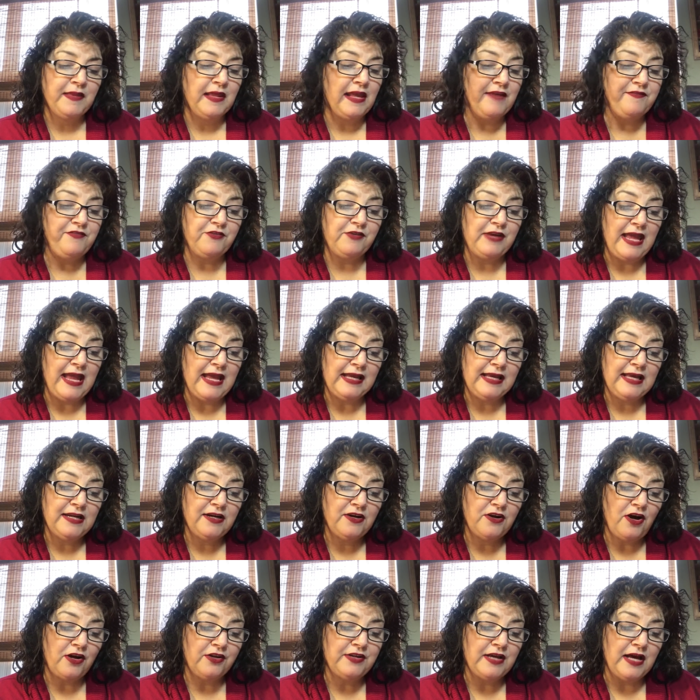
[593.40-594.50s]
If you can't get
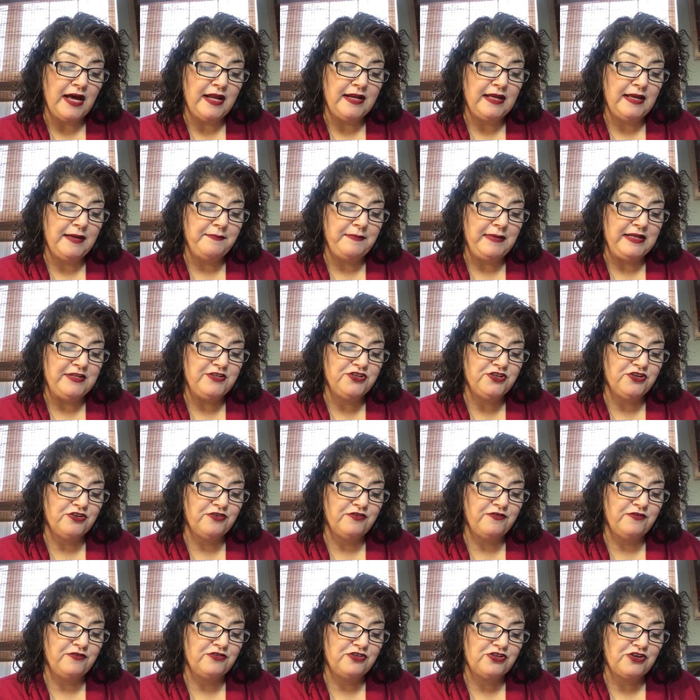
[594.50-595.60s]
it all done, it means
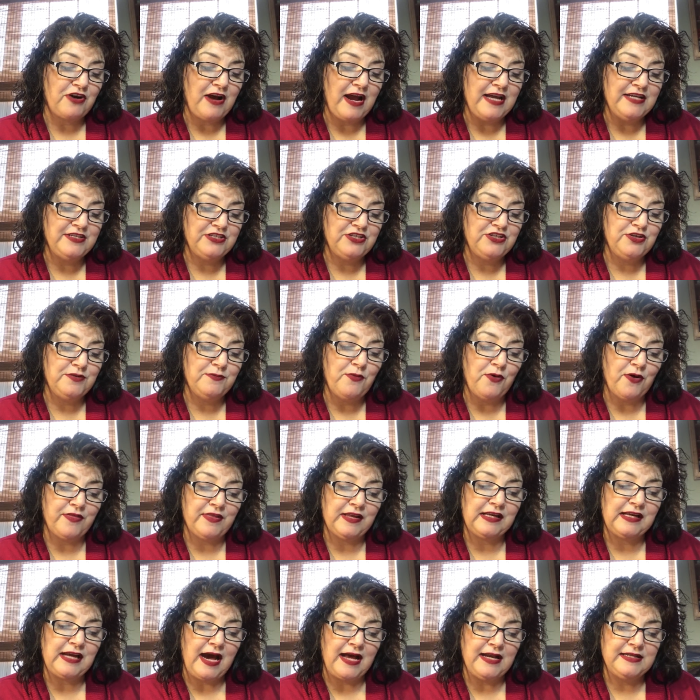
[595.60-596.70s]
you're trying to do more
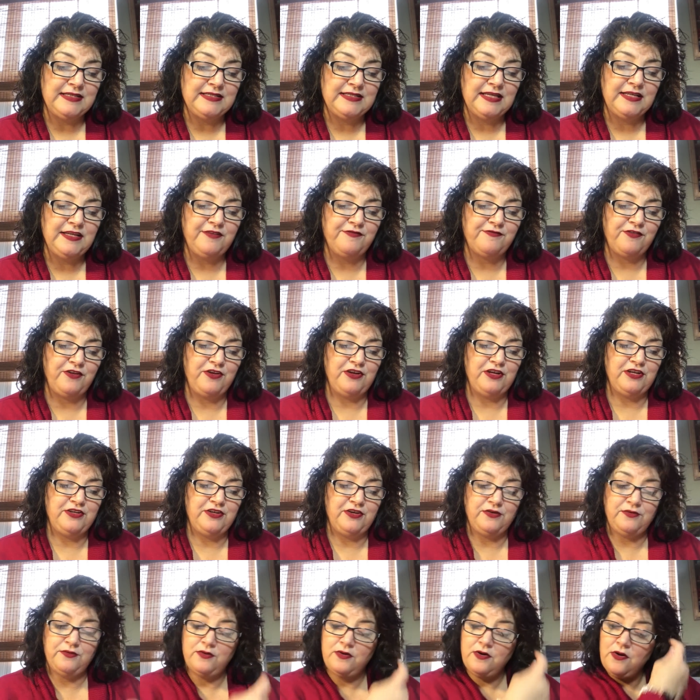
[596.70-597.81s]
than God intended for you to
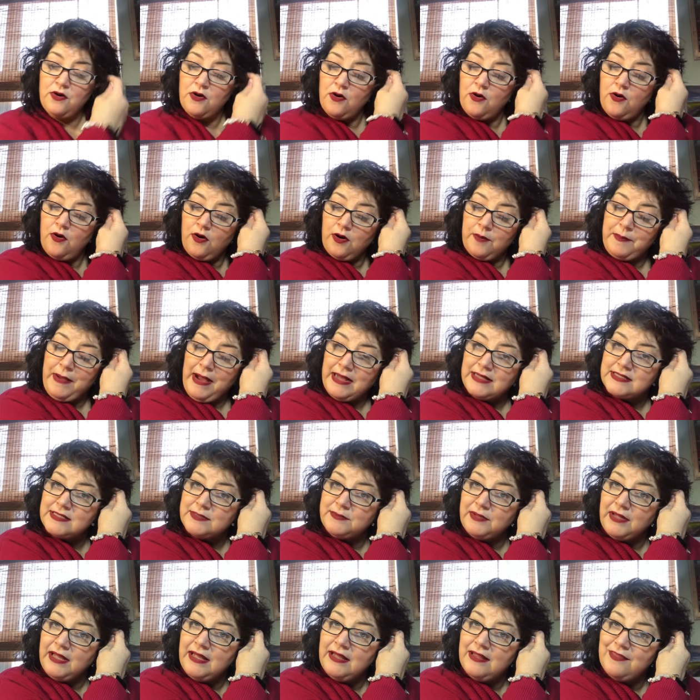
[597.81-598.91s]
do, or
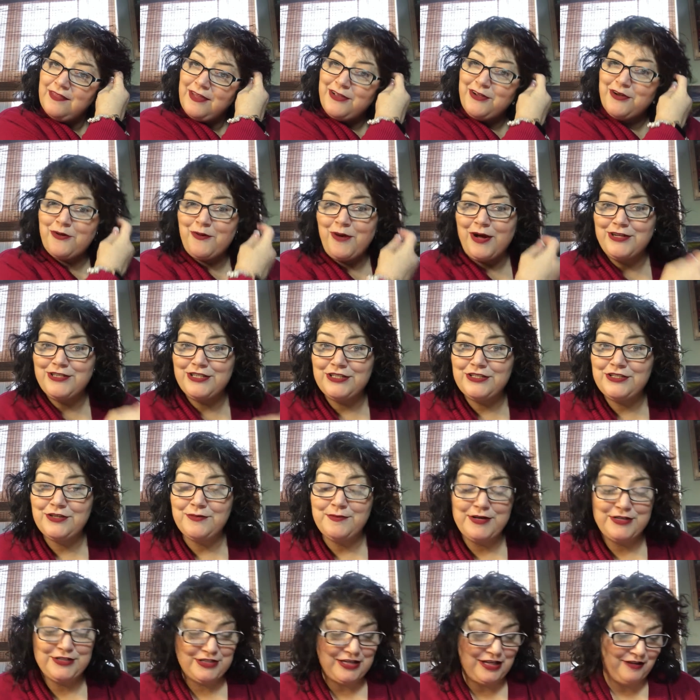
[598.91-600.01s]
possibly that you're watching too
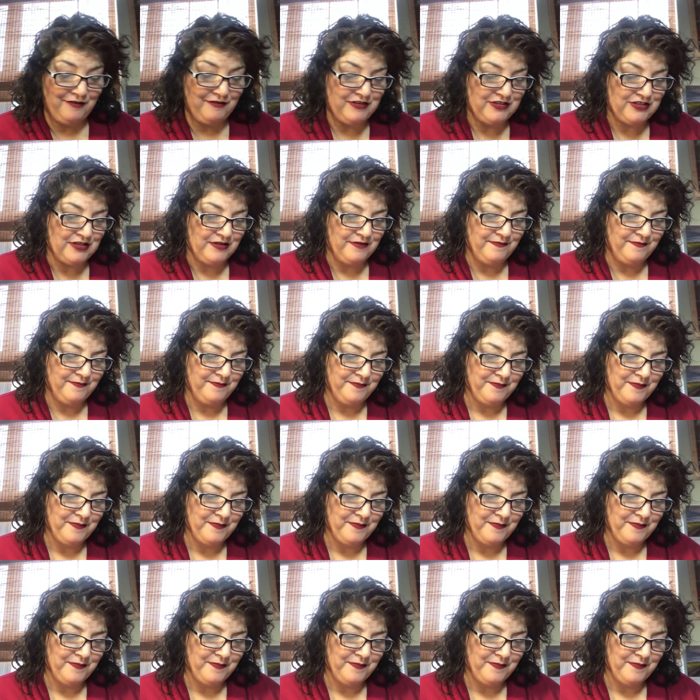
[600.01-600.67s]
much television.